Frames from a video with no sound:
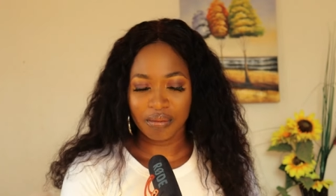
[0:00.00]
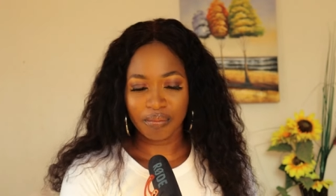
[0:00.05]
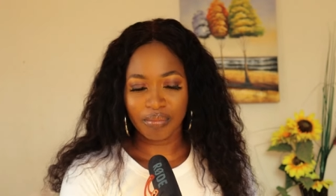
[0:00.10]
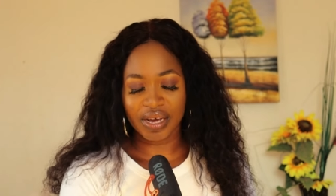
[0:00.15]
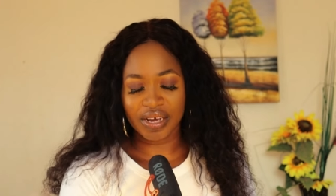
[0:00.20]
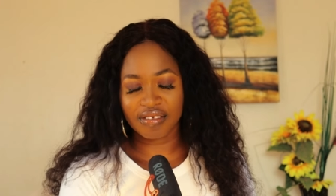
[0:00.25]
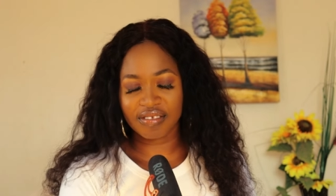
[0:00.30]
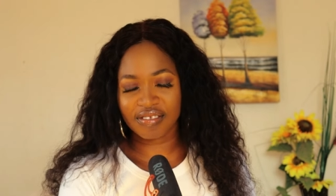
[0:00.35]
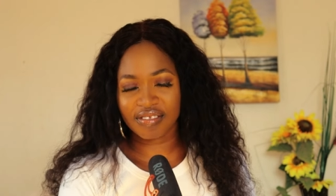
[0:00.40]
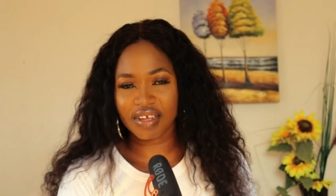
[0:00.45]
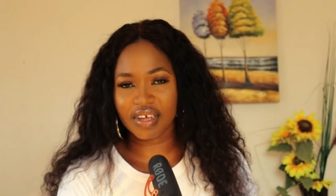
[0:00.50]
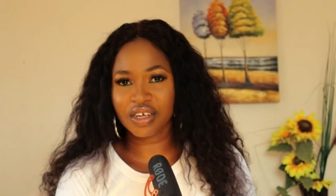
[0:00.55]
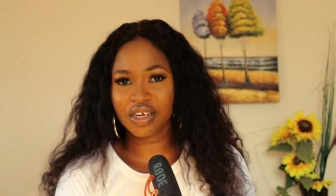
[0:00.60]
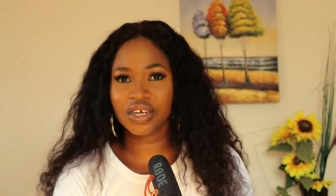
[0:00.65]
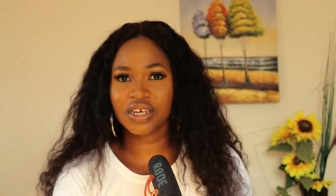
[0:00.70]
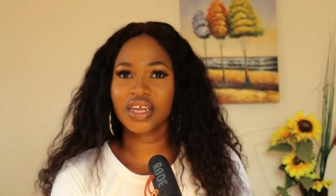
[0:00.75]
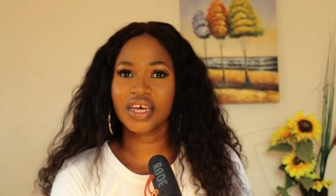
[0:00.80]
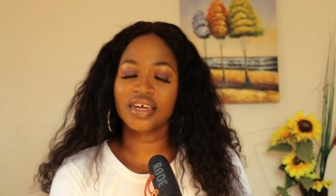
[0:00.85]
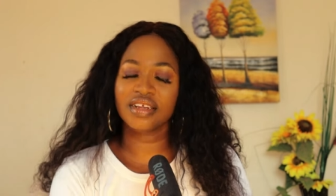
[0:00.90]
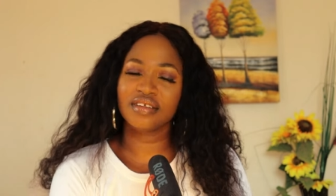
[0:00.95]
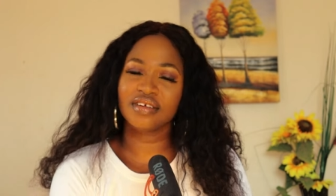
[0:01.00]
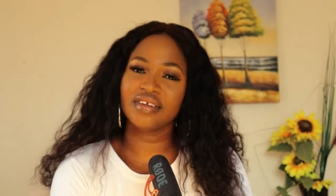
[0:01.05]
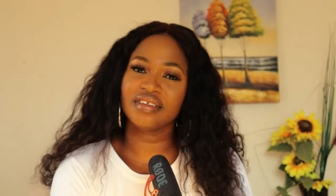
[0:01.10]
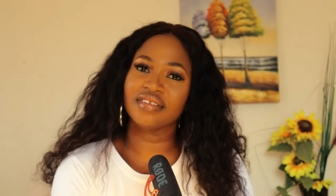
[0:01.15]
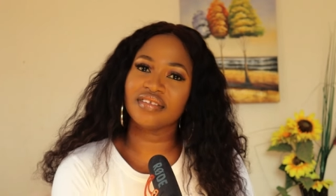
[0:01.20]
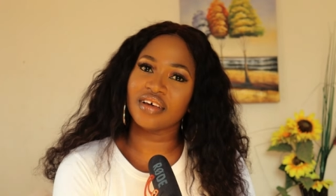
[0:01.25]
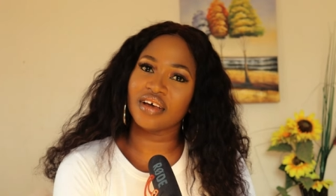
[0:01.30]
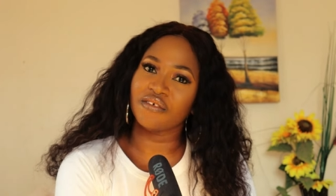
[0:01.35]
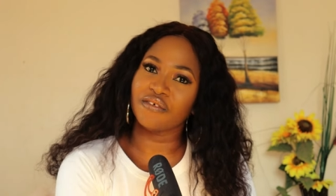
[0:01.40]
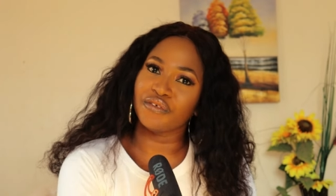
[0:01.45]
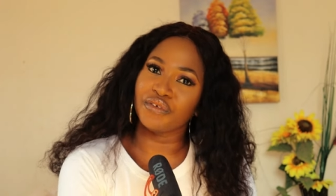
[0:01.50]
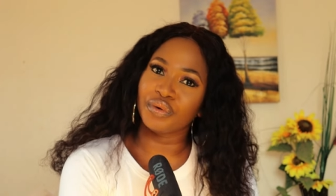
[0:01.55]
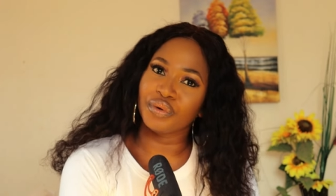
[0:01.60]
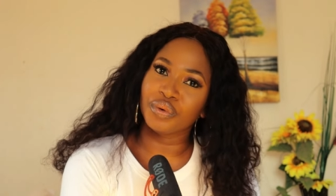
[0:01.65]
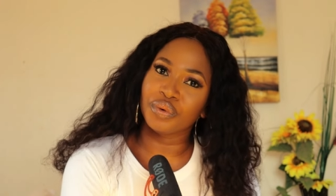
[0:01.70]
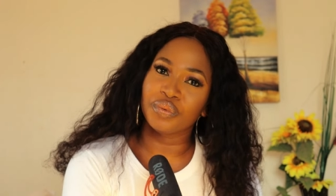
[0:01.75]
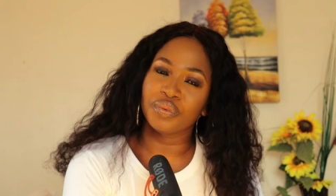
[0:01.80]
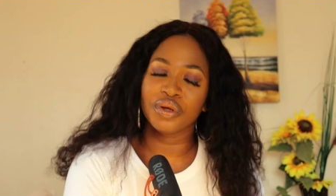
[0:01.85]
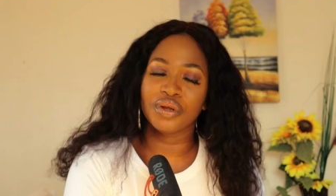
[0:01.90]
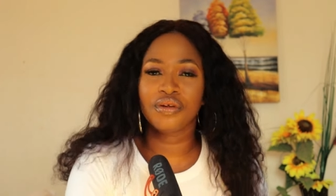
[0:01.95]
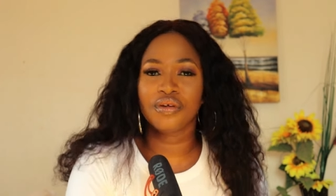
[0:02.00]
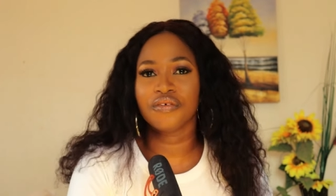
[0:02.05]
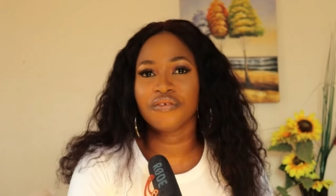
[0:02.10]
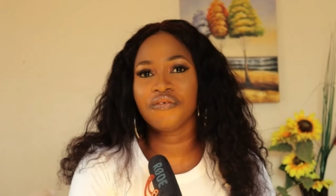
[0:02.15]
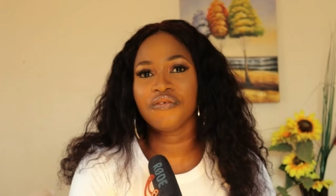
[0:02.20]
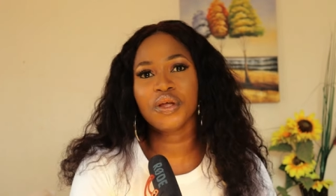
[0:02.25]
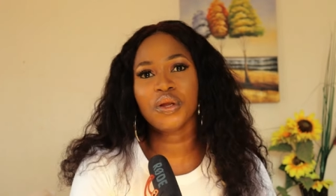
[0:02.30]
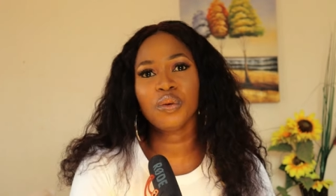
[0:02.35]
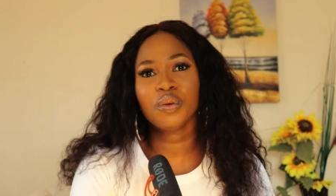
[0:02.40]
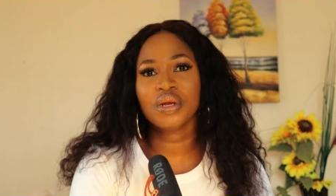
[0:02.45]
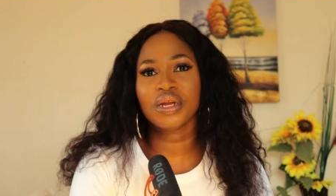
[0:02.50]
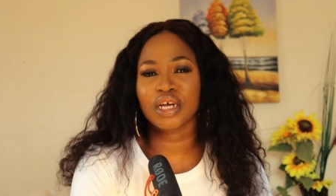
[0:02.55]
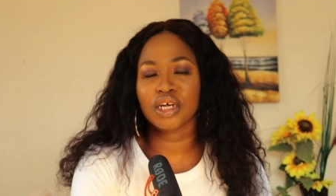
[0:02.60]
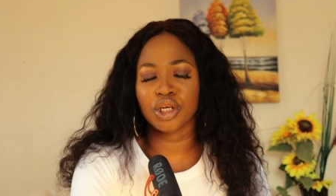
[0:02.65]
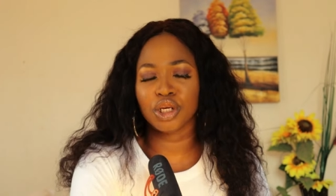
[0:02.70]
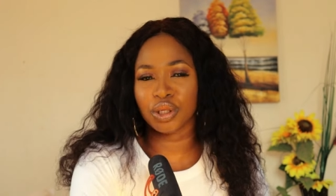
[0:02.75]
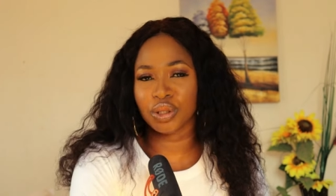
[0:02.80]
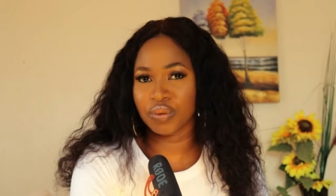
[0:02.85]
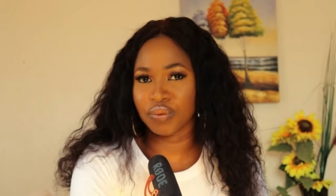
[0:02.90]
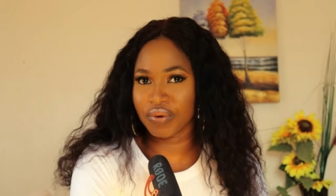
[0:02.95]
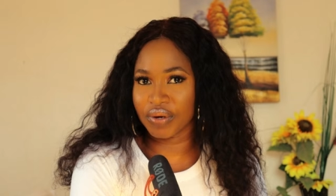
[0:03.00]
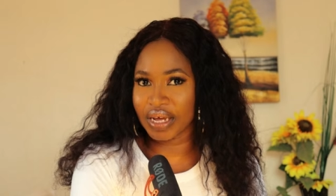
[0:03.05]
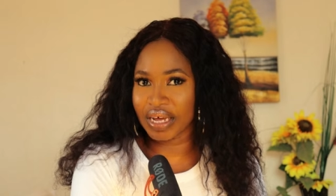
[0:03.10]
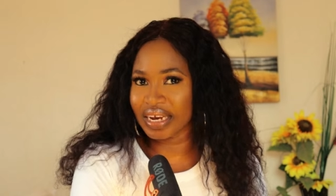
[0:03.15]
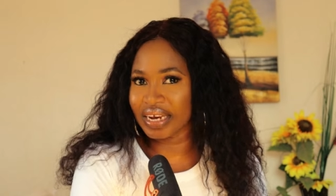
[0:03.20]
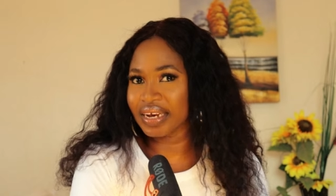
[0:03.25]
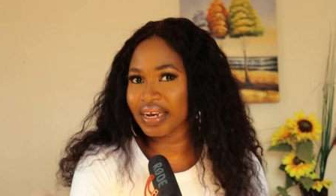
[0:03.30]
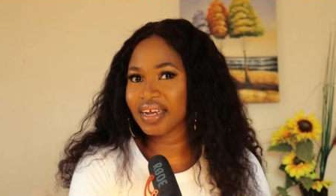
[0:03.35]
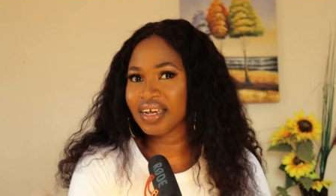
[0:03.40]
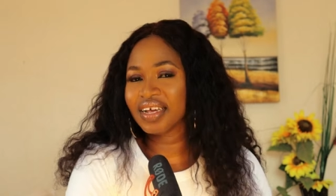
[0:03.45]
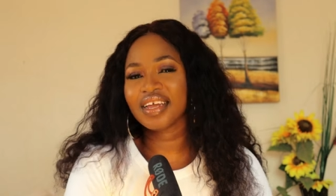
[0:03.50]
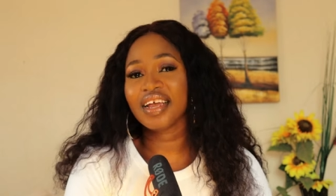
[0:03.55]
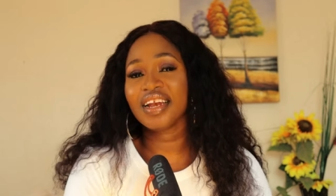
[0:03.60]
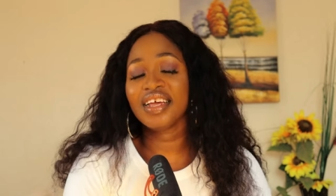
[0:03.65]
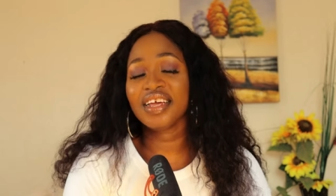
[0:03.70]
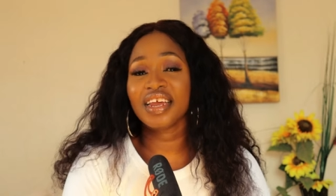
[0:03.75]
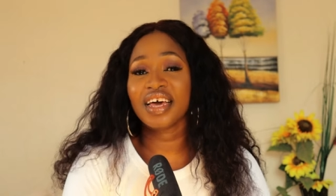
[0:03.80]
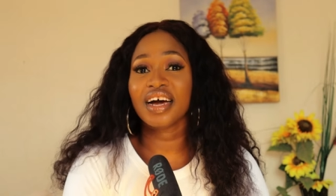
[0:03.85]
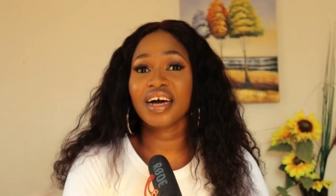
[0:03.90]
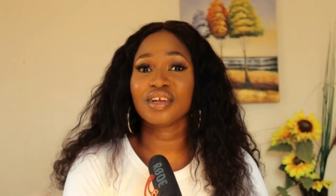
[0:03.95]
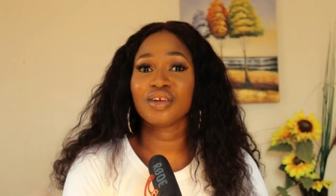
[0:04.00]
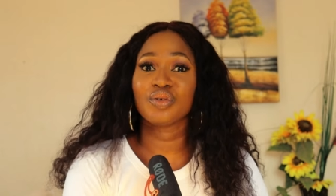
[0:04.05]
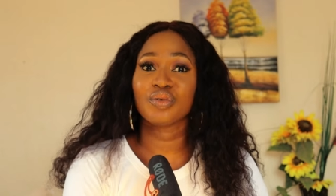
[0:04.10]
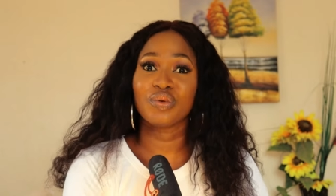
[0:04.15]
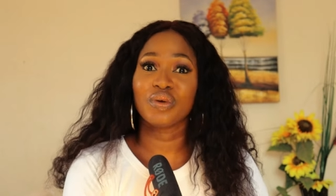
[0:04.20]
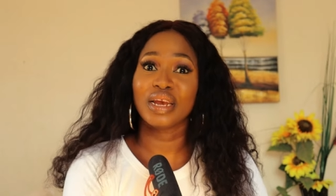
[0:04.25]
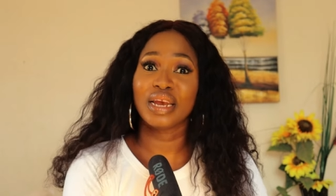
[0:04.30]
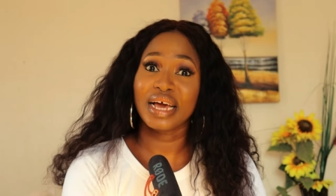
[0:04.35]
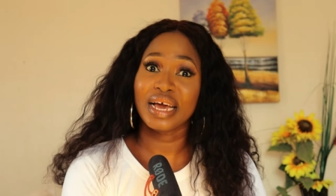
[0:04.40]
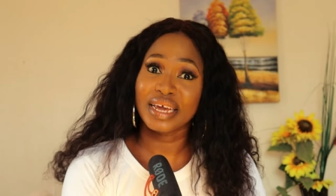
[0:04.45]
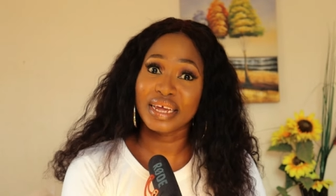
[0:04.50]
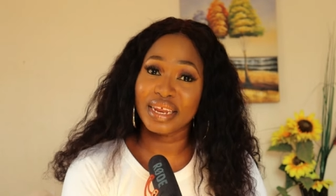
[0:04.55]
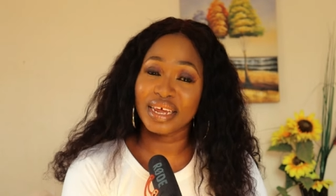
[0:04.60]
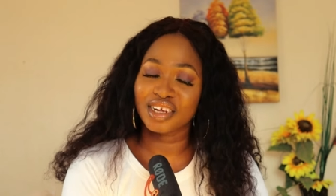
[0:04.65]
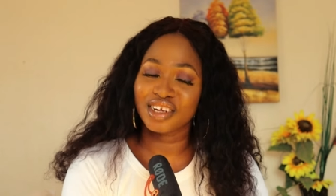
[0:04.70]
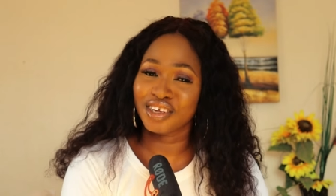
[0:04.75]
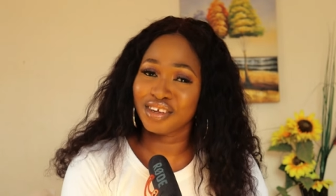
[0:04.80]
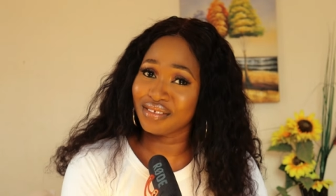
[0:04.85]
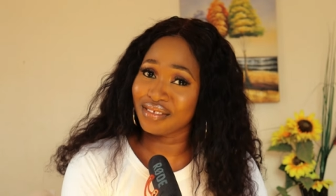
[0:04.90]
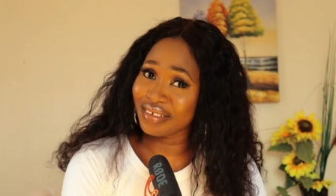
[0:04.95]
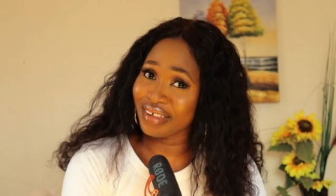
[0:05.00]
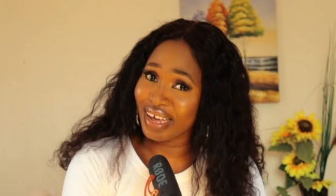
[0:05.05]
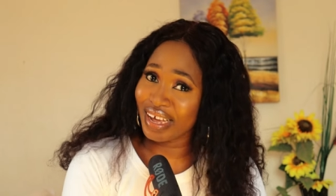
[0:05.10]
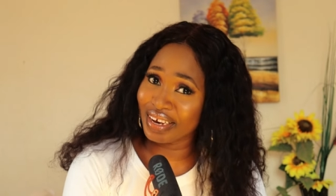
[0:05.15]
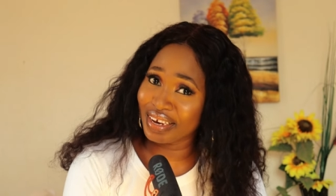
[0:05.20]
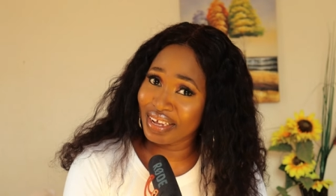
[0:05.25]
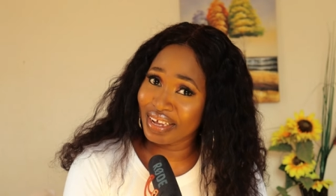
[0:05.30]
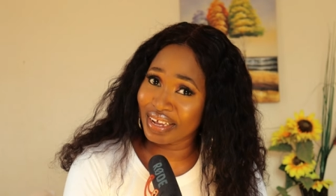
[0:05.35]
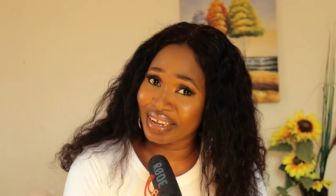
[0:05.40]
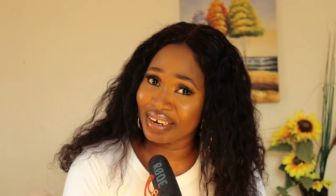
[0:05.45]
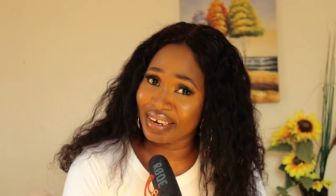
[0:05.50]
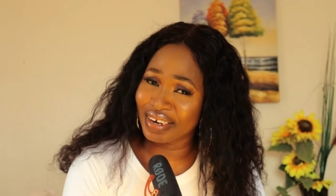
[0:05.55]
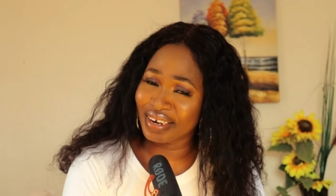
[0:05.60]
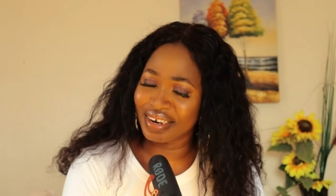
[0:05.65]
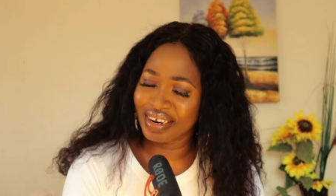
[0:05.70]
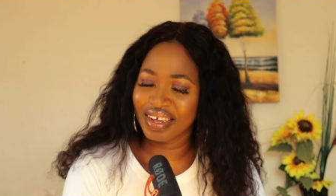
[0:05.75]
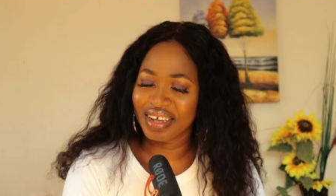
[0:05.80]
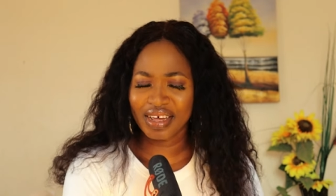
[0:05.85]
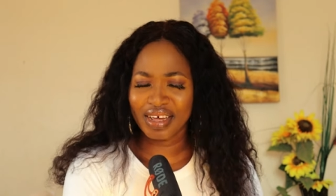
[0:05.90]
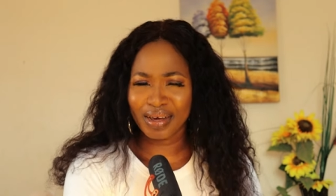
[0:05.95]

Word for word: By staging an interview with your fellow Nigerian, telling her to lie that she's Ghanaian.